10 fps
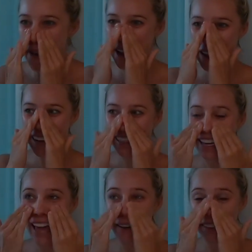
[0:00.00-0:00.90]
I mean,
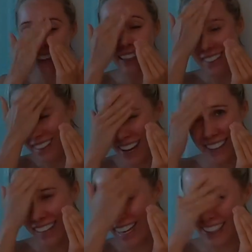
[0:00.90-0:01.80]
everything's
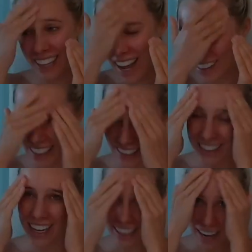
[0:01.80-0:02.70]
done. The car seat's
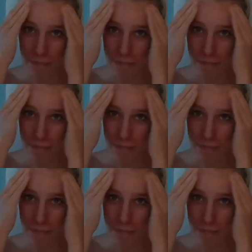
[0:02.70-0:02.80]
done.